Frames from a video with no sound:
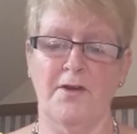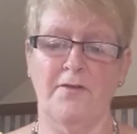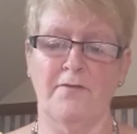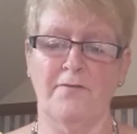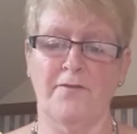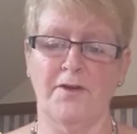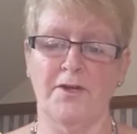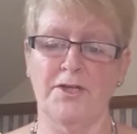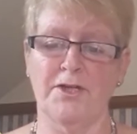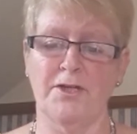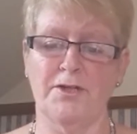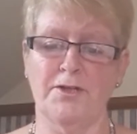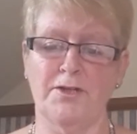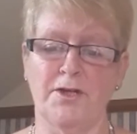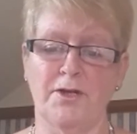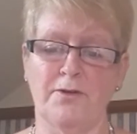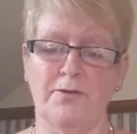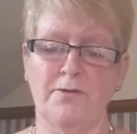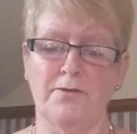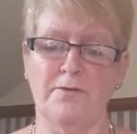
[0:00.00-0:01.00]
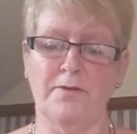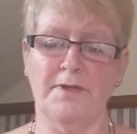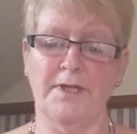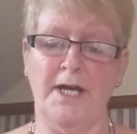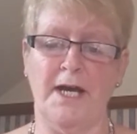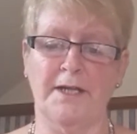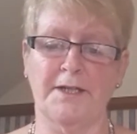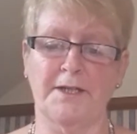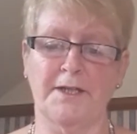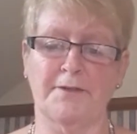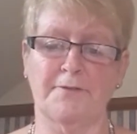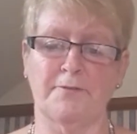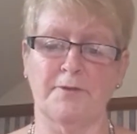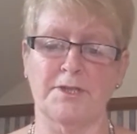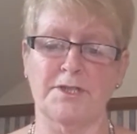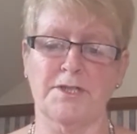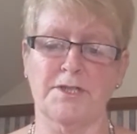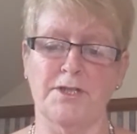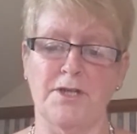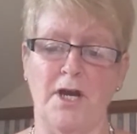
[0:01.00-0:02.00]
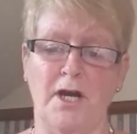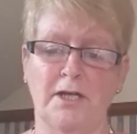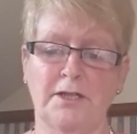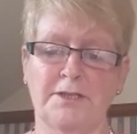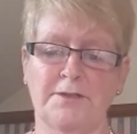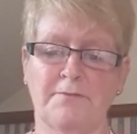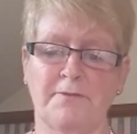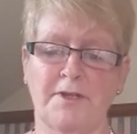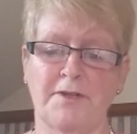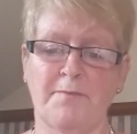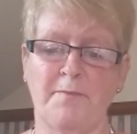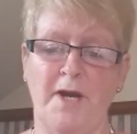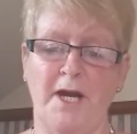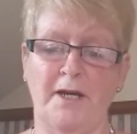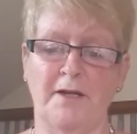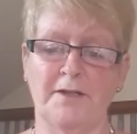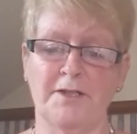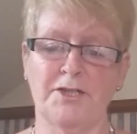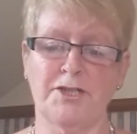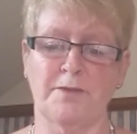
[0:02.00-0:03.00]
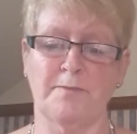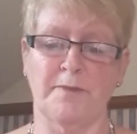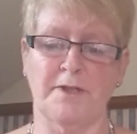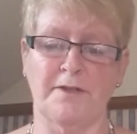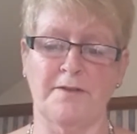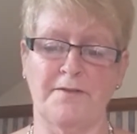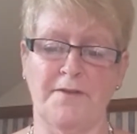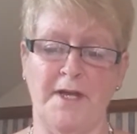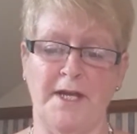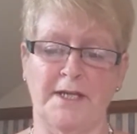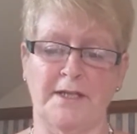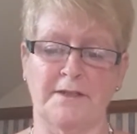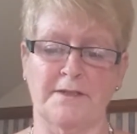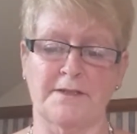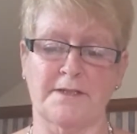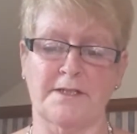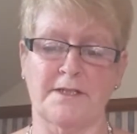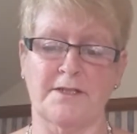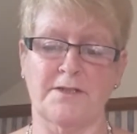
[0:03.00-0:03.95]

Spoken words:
For you know that it was not with perishable things